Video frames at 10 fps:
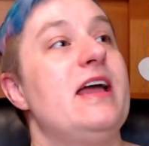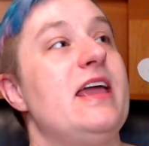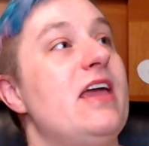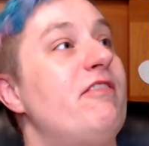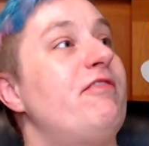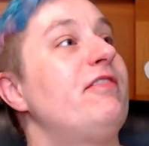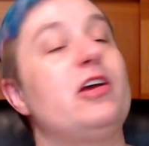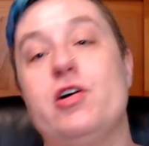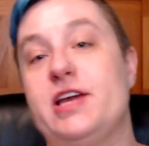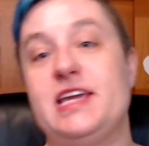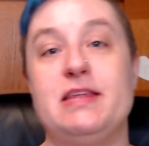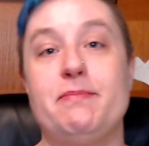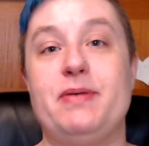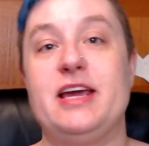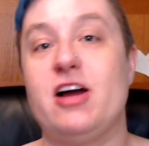If cooking the
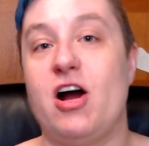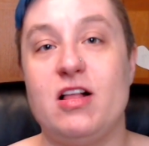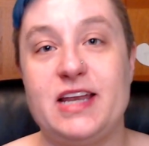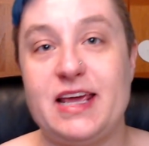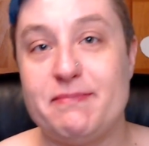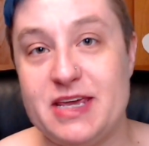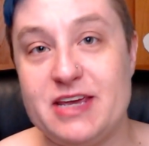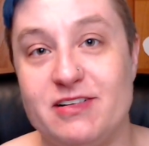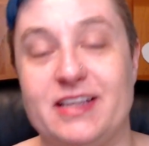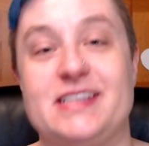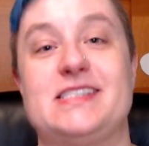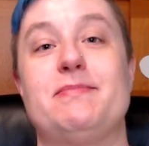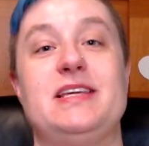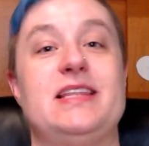big holiday meal is something